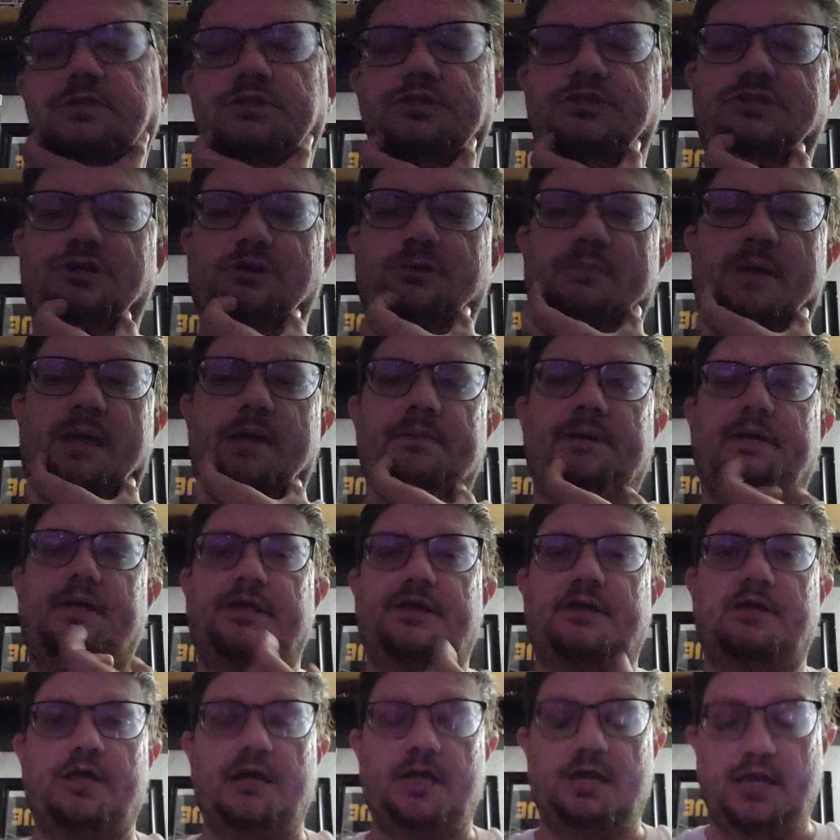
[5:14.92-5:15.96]
so
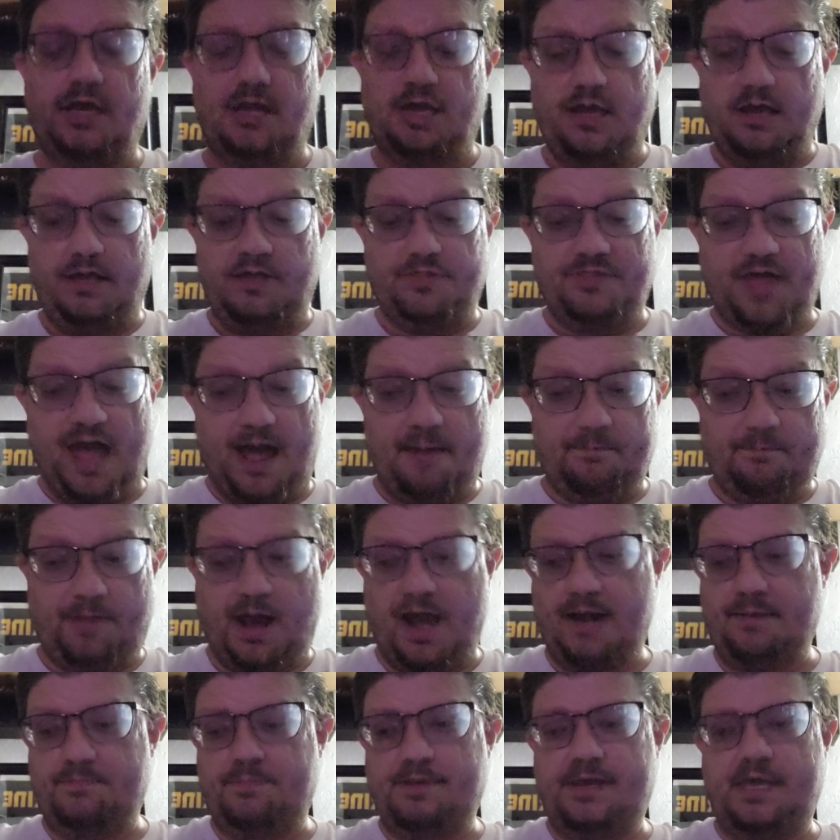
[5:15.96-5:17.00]
maybe that
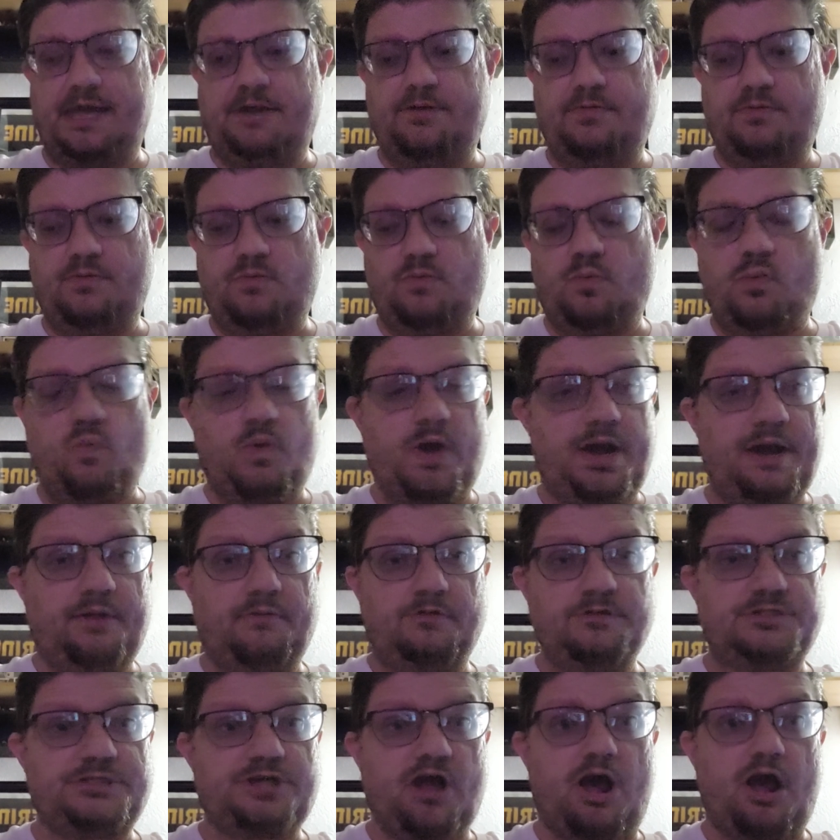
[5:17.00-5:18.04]
might have been what
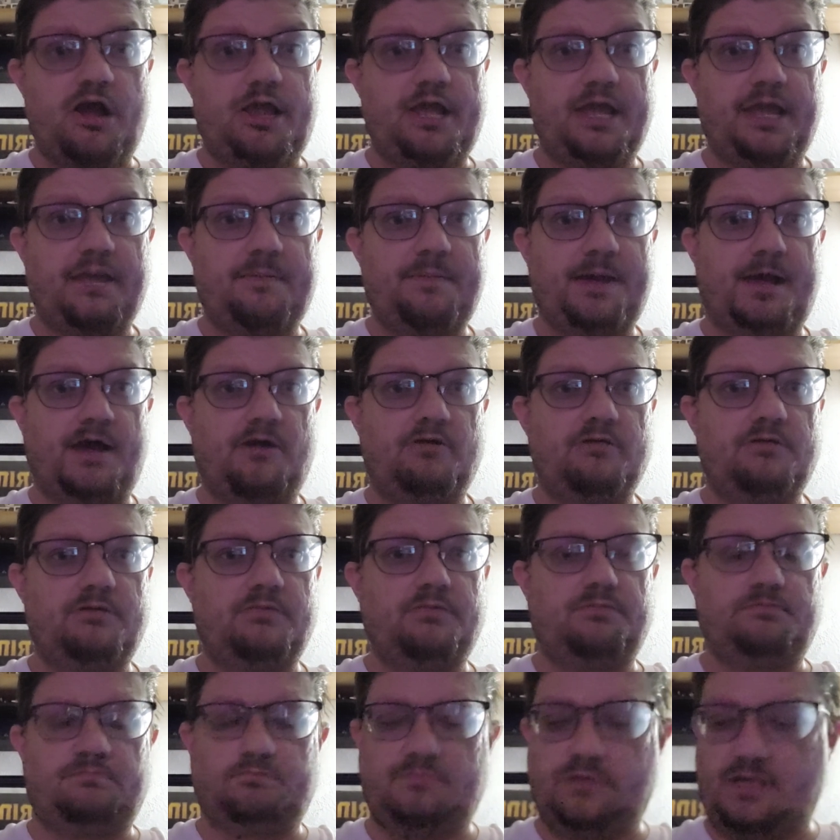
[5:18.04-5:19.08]
it was talking about
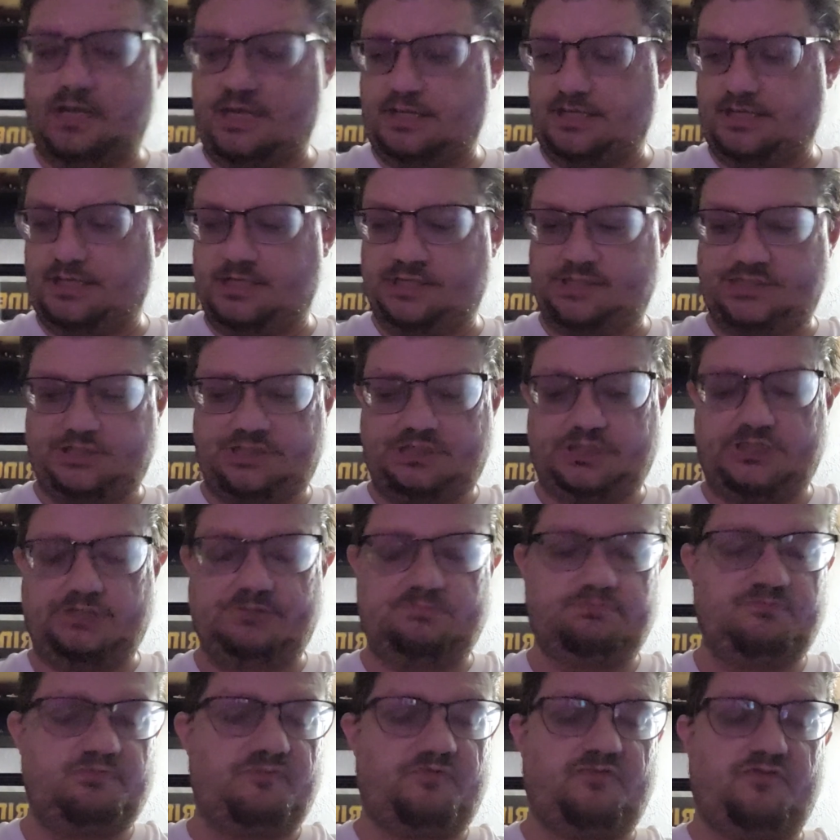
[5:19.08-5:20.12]
in
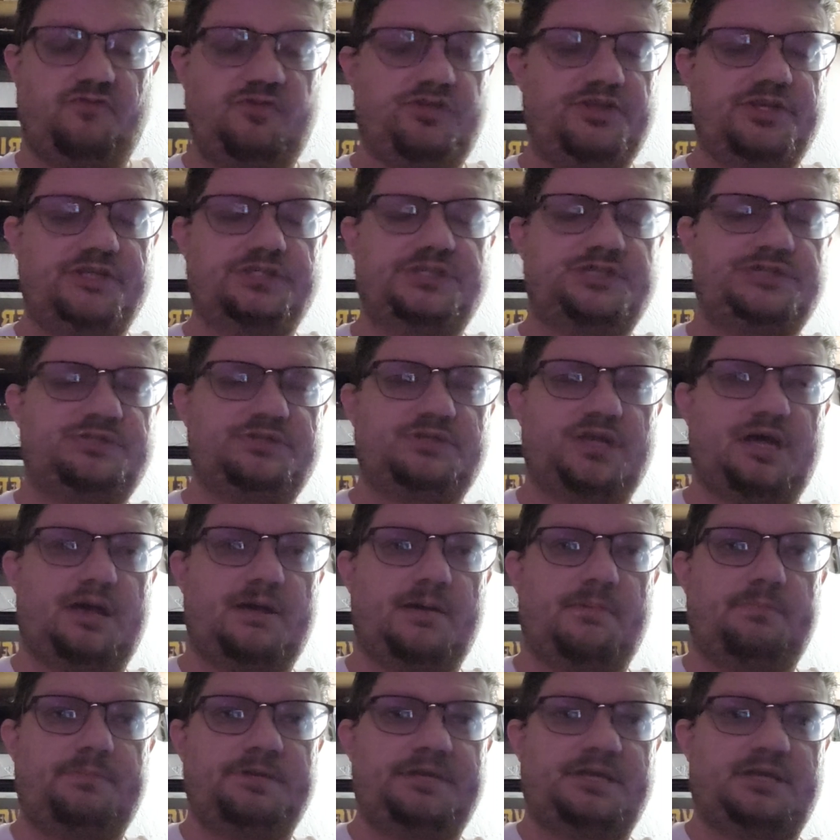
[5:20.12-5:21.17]
this for this
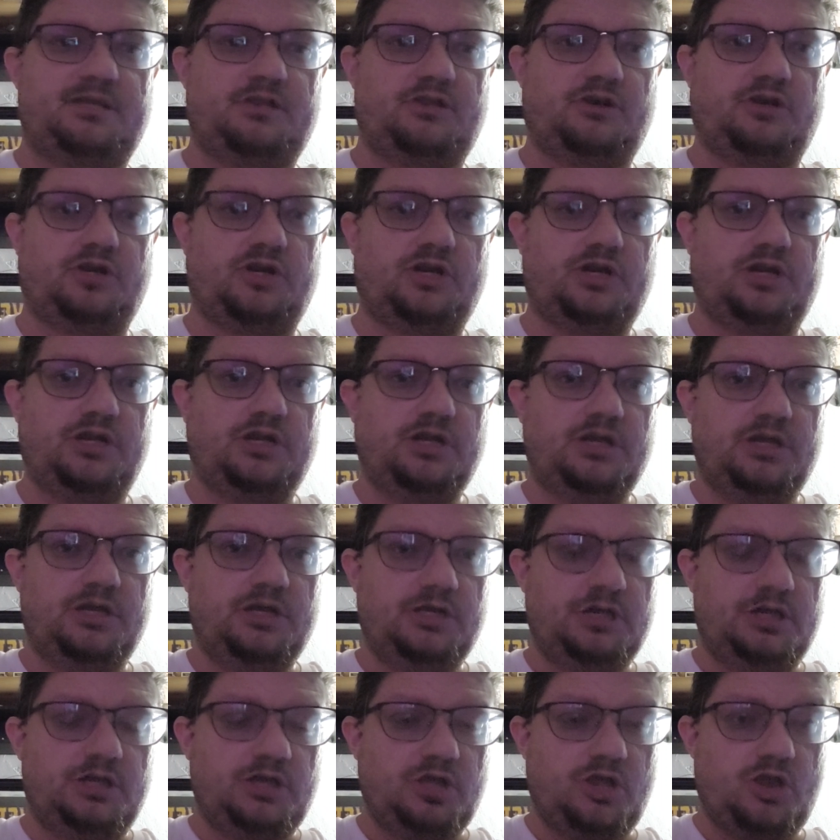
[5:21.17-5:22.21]
uh, particular
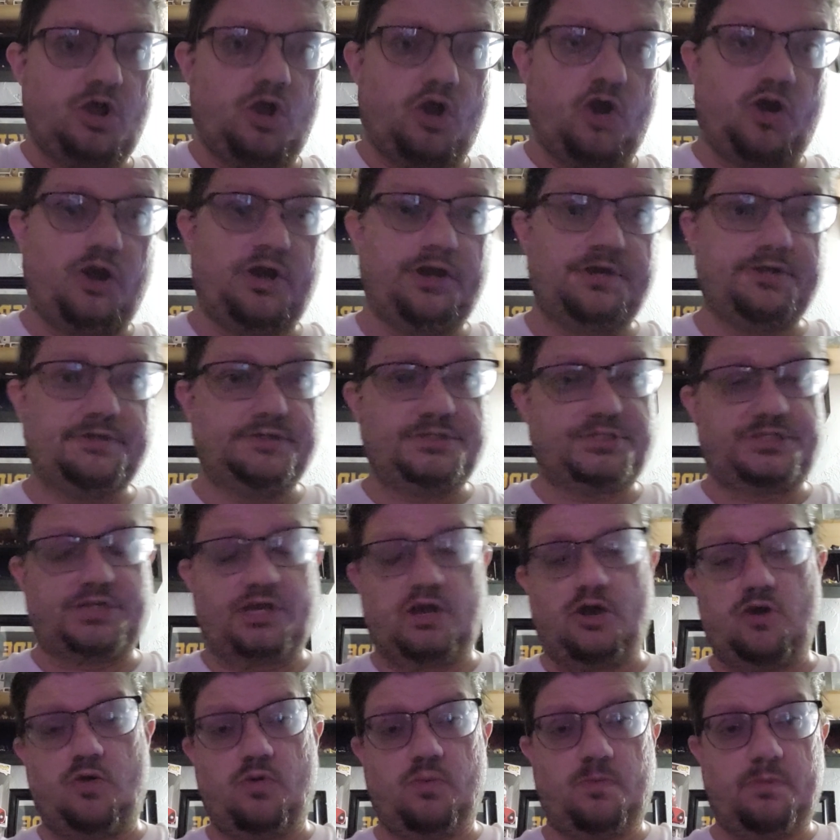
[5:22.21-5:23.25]
card.
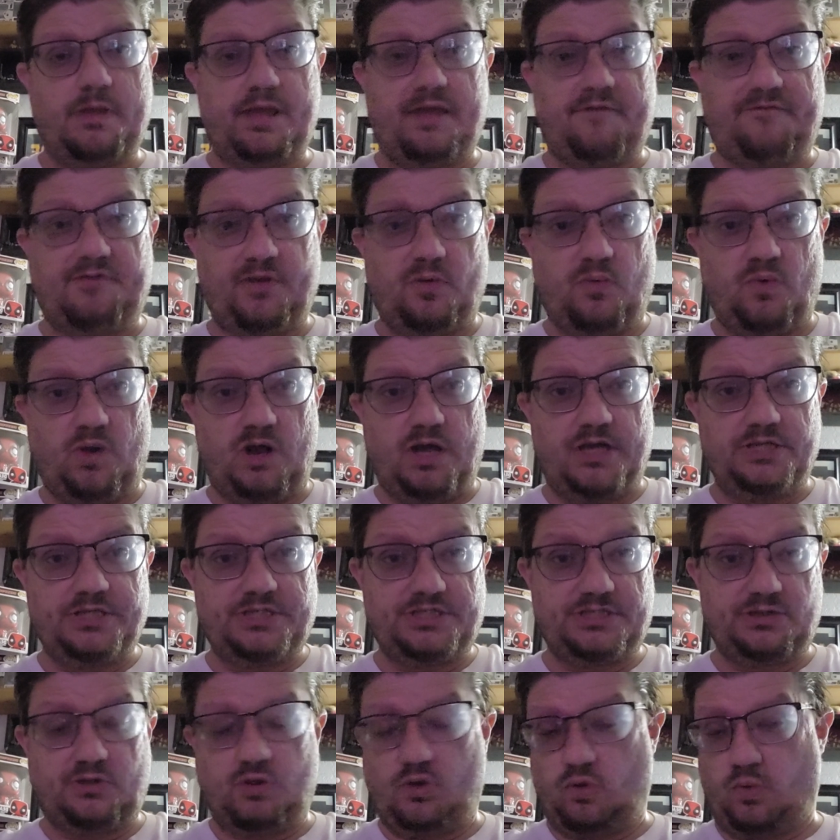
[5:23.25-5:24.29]
So if it
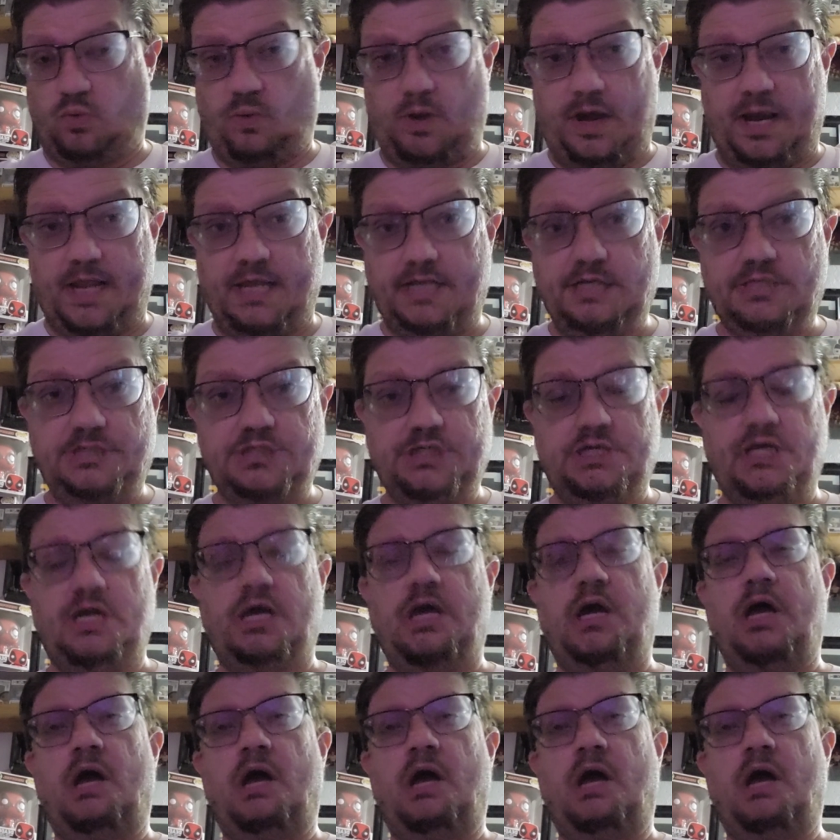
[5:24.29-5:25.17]
was, great.